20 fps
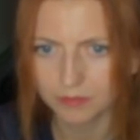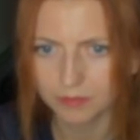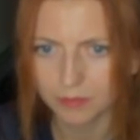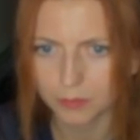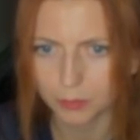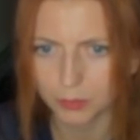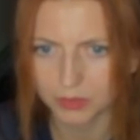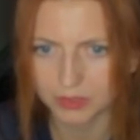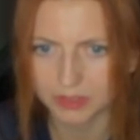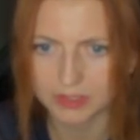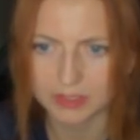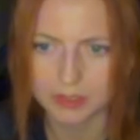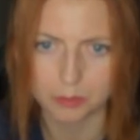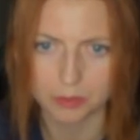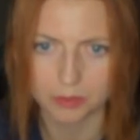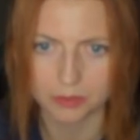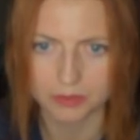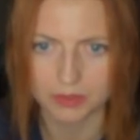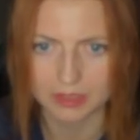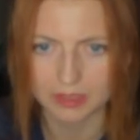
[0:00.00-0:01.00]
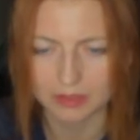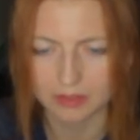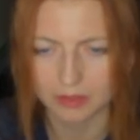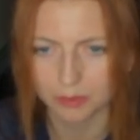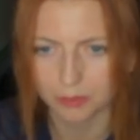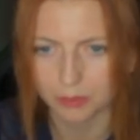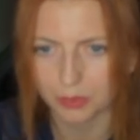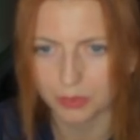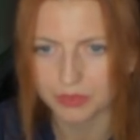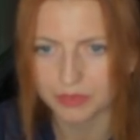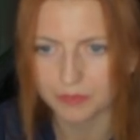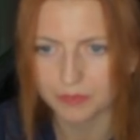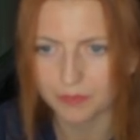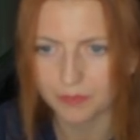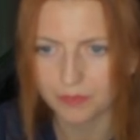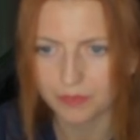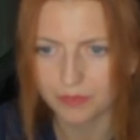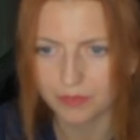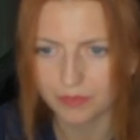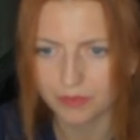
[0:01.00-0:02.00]
with the sample data, of course.
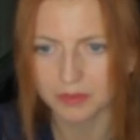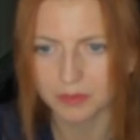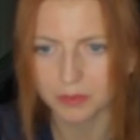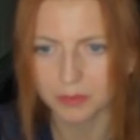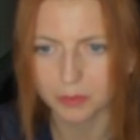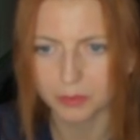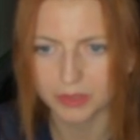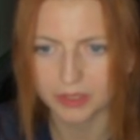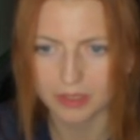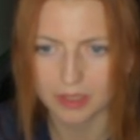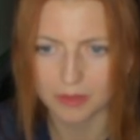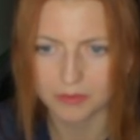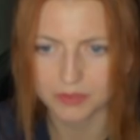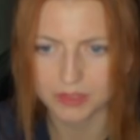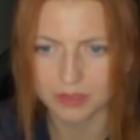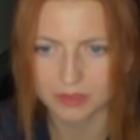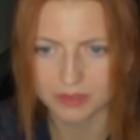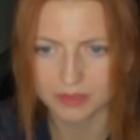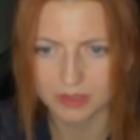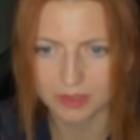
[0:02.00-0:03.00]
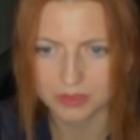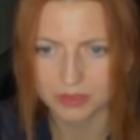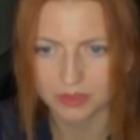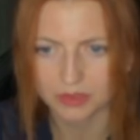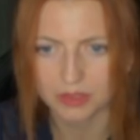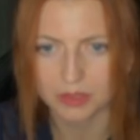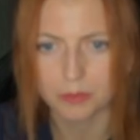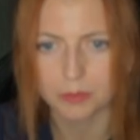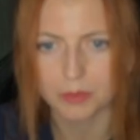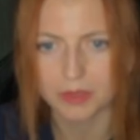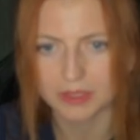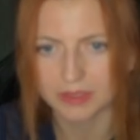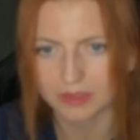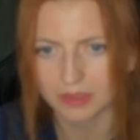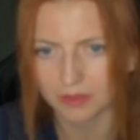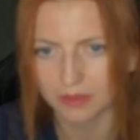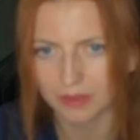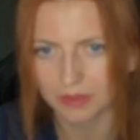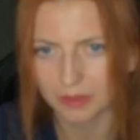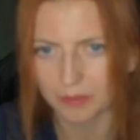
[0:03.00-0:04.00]
We have the results sorted by
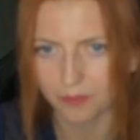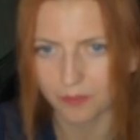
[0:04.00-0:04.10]
salary.